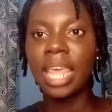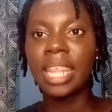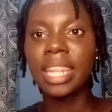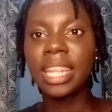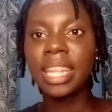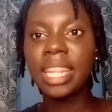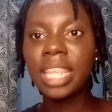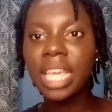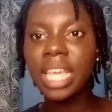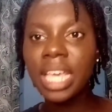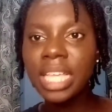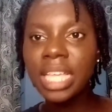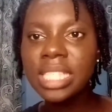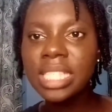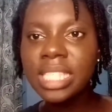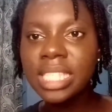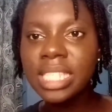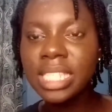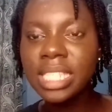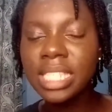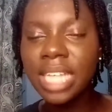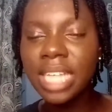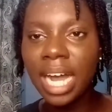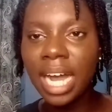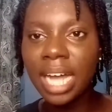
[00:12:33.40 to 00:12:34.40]
things
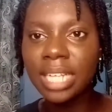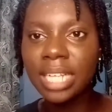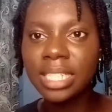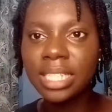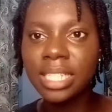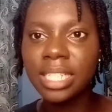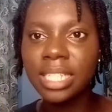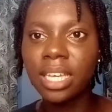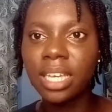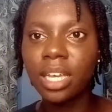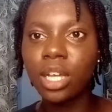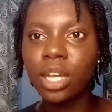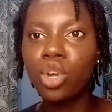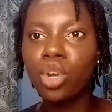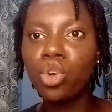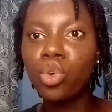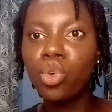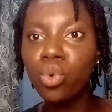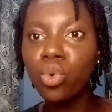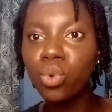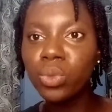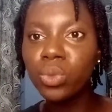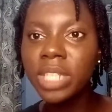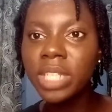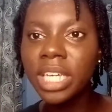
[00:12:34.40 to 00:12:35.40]
that
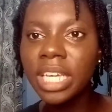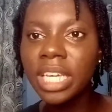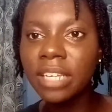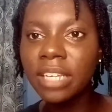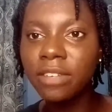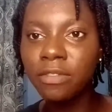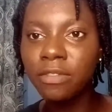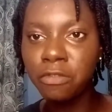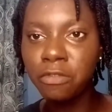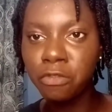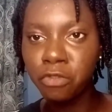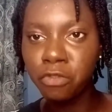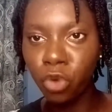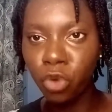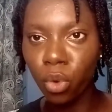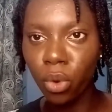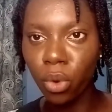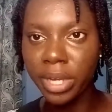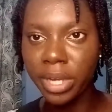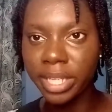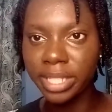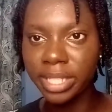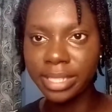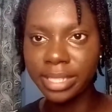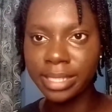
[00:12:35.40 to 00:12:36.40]
could
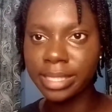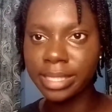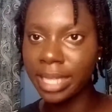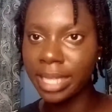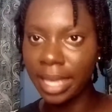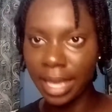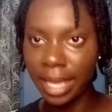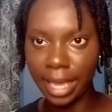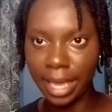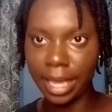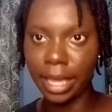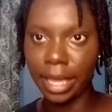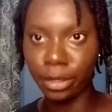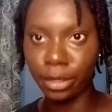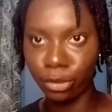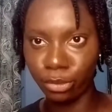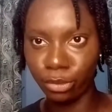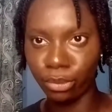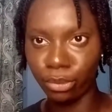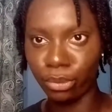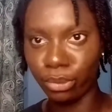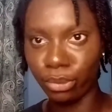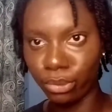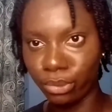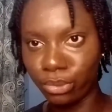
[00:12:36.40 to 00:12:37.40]
influence hair
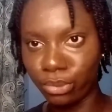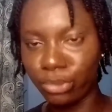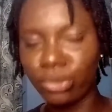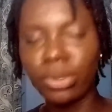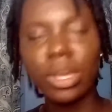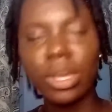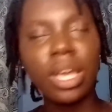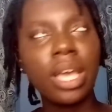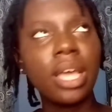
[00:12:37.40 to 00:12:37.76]
growth.